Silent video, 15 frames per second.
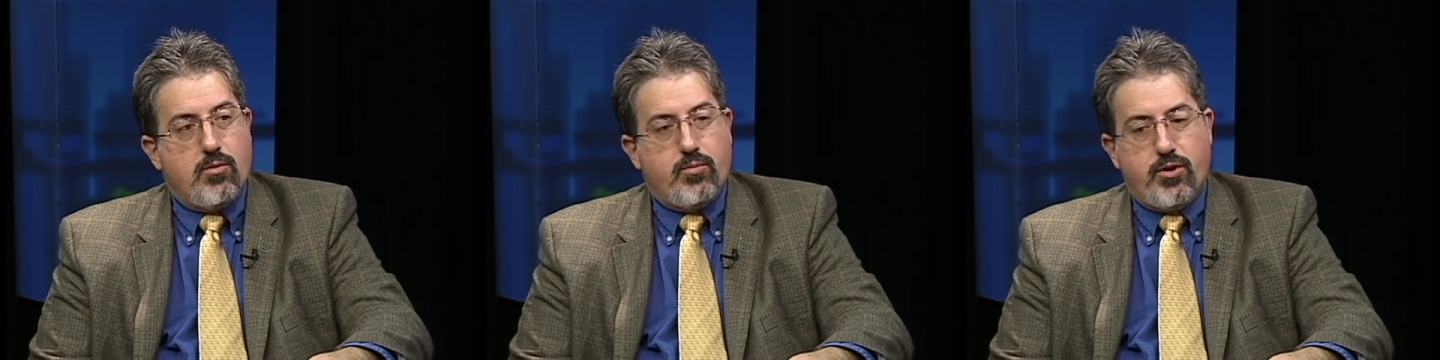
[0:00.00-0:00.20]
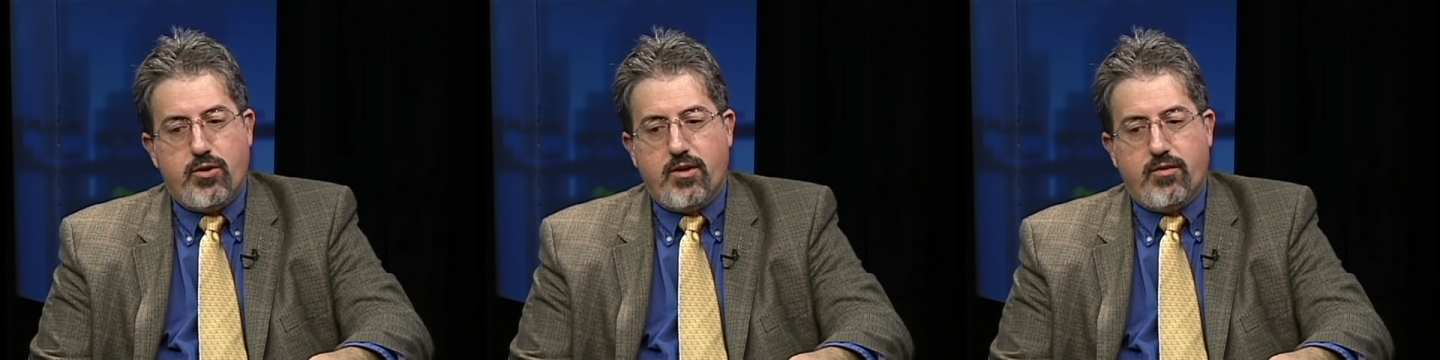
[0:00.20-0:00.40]

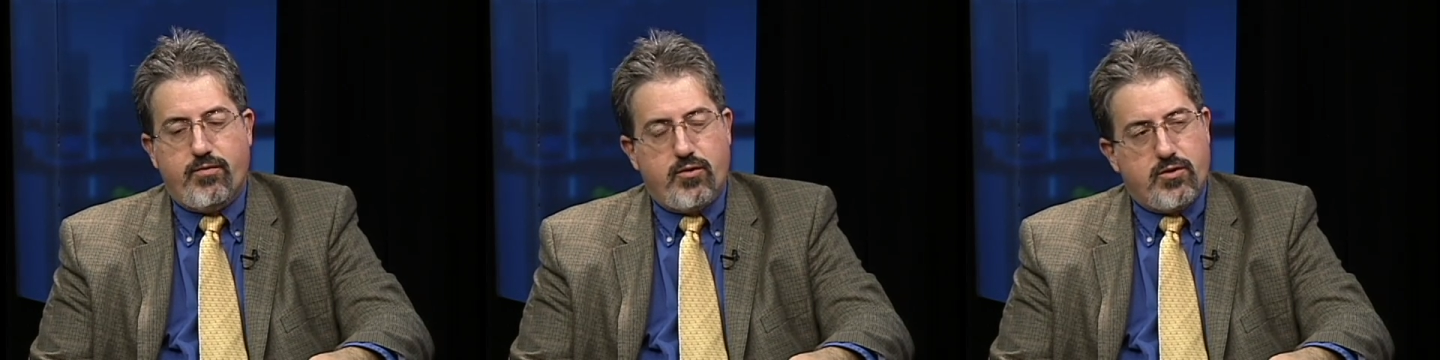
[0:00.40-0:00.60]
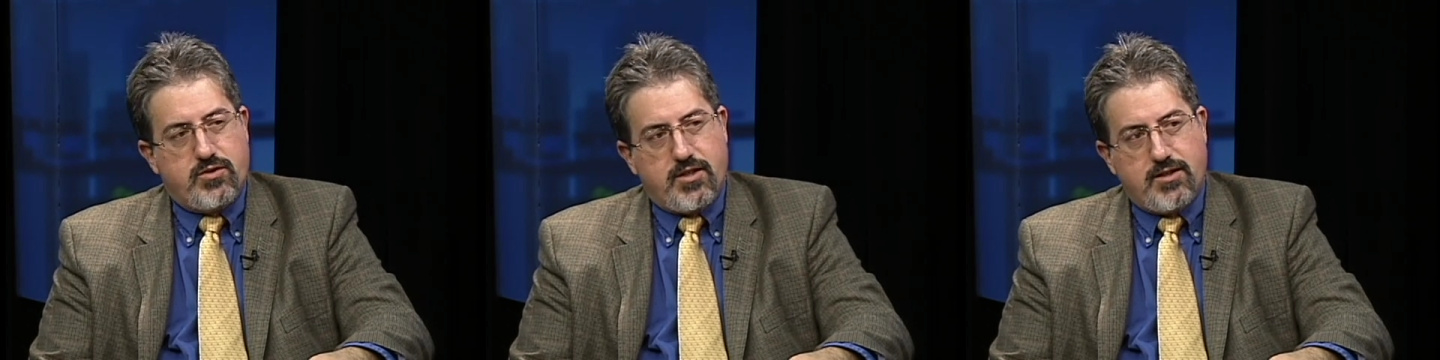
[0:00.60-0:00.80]
But you have
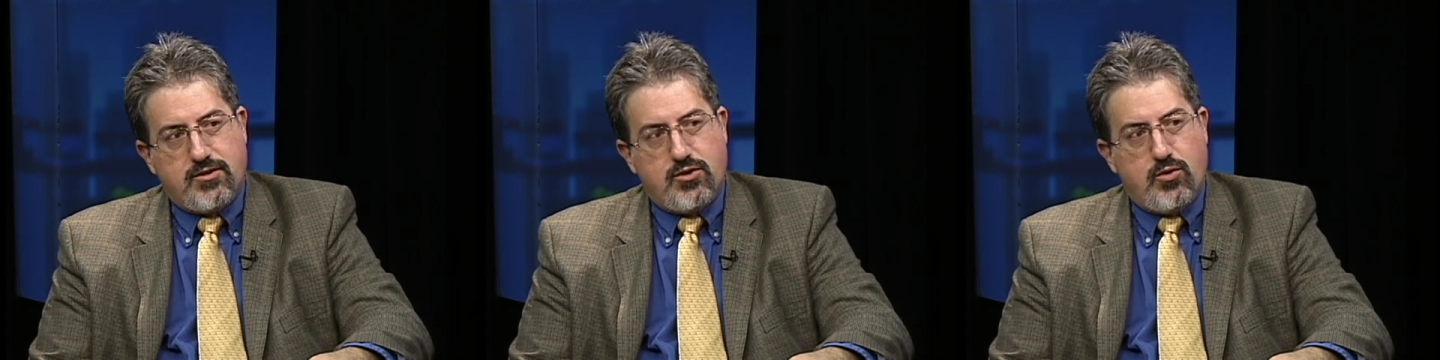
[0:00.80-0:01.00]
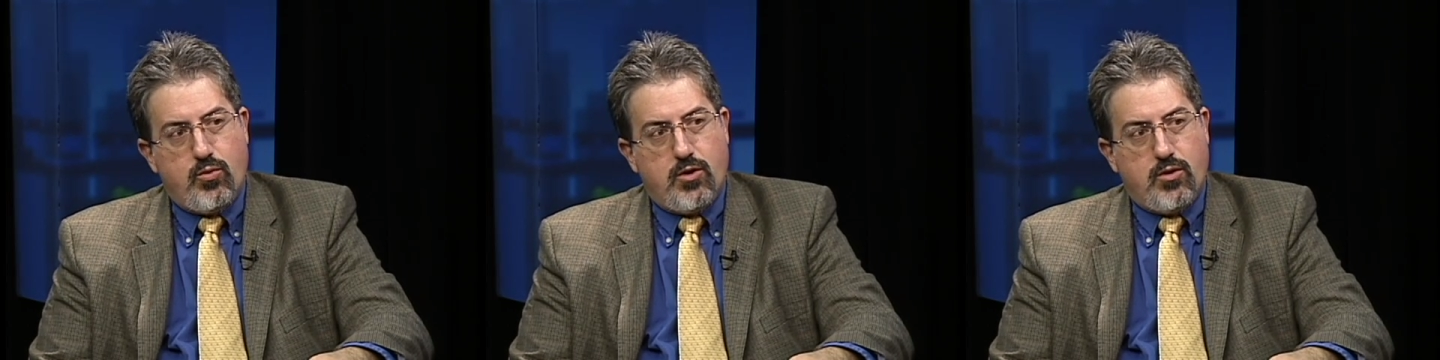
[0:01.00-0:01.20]
folks like
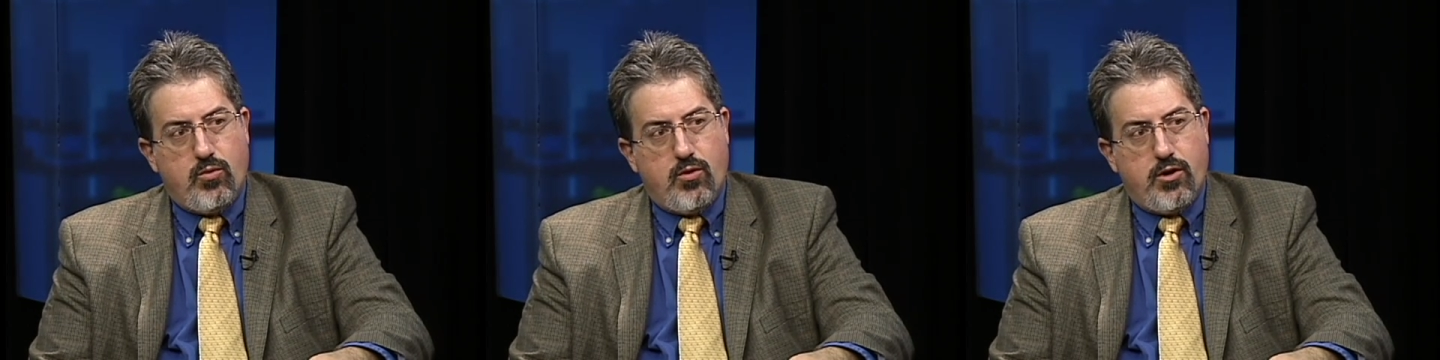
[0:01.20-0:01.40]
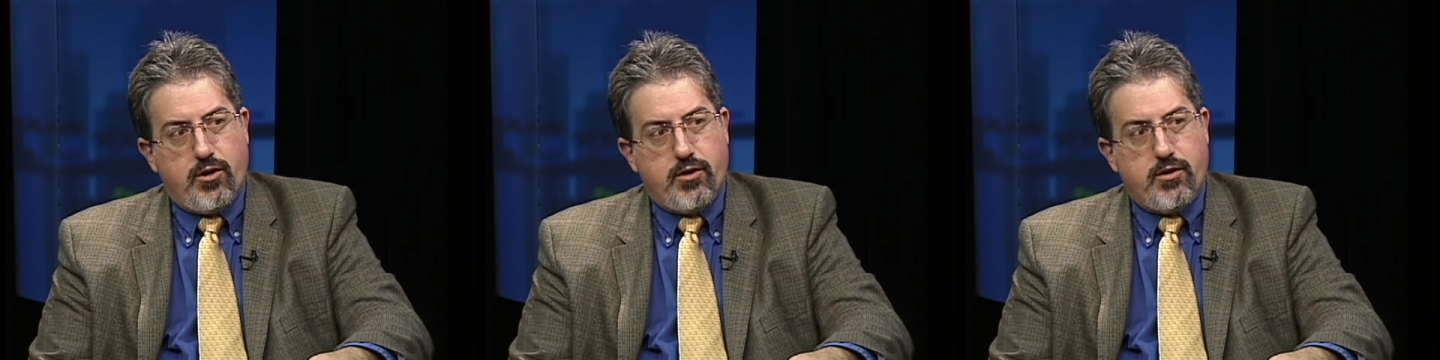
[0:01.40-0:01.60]

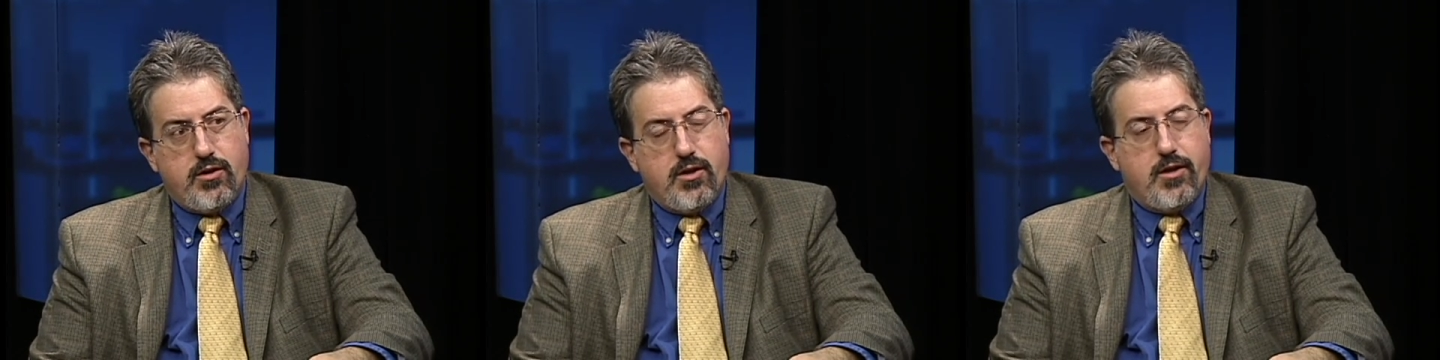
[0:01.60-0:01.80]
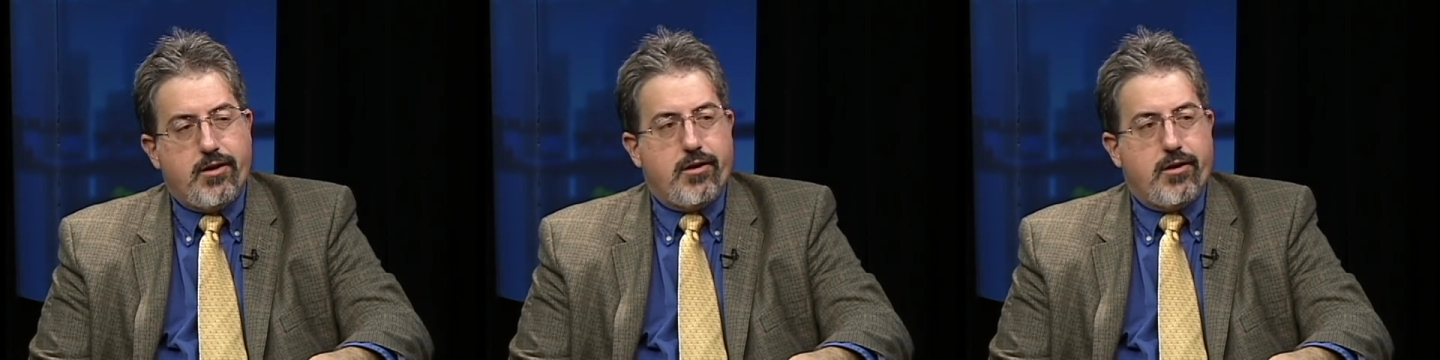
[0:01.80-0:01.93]
211,